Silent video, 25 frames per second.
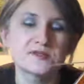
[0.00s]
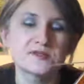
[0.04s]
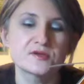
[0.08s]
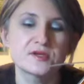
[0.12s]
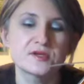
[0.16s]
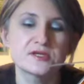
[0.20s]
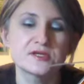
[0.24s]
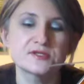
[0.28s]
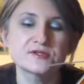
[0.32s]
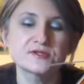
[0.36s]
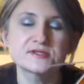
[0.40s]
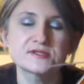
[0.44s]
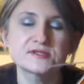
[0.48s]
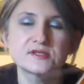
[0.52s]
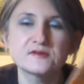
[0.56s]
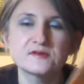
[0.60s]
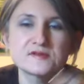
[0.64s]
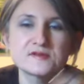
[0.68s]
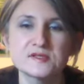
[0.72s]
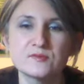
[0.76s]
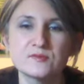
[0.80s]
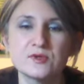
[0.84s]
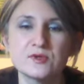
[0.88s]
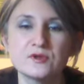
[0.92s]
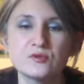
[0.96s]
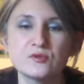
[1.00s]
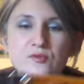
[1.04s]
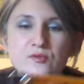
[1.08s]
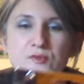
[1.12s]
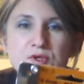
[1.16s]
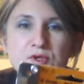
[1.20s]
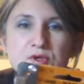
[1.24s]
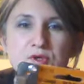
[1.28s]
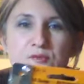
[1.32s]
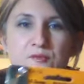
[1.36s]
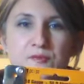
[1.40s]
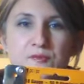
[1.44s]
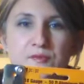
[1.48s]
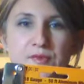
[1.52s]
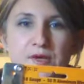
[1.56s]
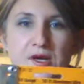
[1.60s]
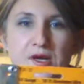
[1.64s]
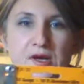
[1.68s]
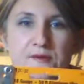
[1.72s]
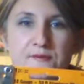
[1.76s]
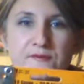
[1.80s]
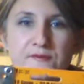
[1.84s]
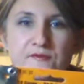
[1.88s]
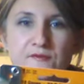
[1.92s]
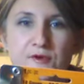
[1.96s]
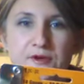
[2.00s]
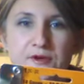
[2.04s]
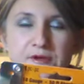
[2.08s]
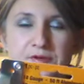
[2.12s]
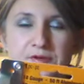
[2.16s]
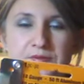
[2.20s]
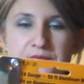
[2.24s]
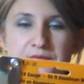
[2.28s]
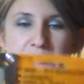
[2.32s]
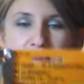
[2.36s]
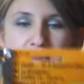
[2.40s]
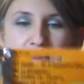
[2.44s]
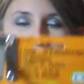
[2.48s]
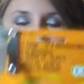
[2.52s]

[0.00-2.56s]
So get yourself some aluminum foil.